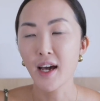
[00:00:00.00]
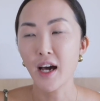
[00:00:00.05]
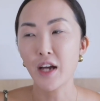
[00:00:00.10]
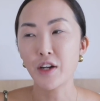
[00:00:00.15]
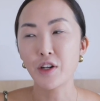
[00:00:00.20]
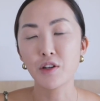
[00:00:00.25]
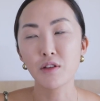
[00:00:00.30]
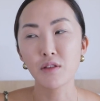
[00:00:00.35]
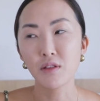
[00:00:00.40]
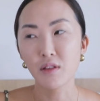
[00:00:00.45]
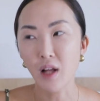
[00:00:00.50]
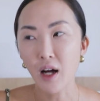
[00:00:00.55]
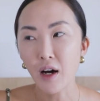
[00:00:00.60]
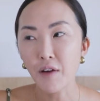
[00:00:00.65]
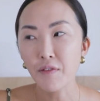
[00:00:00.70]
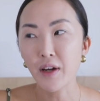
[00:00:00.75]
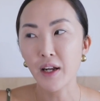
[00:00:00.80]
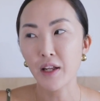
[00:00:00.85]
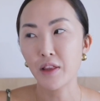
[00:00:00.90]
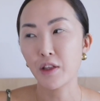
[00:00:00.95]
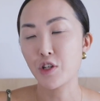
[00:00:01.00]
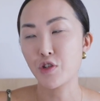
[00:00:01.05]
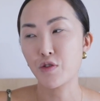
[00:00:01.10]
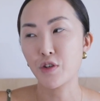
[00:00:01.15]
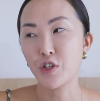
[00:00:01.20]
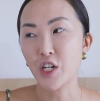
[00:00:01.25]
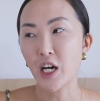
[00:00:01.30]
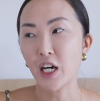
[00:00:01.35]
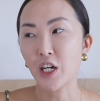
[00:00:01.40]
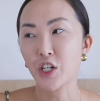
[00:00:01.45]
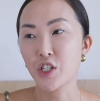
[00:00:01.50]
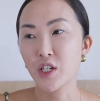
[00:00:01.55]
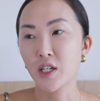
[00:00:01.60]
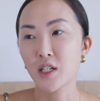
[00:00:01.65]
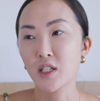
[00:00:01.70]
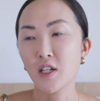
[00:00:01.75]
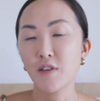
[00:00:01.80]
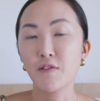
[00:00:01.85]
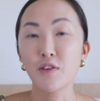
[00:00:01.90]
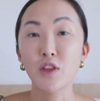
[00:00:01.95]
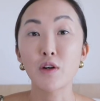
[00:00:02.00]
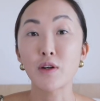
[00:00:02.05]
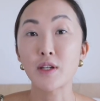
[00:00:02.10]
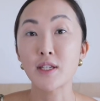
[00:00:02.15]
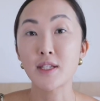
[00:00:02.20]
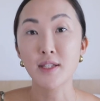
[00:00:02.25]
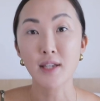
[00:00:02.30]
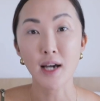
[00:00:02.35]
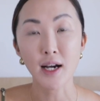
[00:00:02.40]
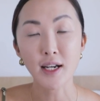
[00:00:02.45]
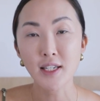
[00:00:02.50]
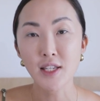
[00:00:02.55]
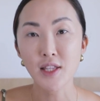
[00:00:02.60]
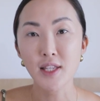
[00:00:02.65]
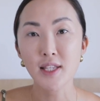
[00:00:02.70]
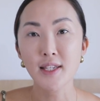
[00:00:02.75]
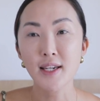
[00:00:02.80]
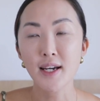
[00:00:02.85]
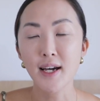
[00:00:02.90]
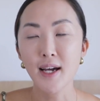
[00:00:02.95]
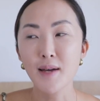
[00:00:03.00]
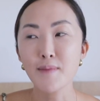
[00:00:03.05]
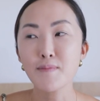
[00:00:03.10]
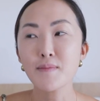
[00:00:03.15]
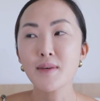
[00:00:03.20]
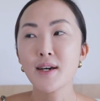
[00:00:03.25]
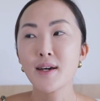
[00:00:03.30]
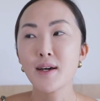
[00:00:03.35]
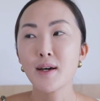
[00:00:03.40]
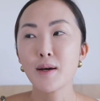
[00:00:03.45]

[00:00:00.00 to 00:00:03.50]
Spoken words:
And you love getting those rejections, even though it sucks at the time.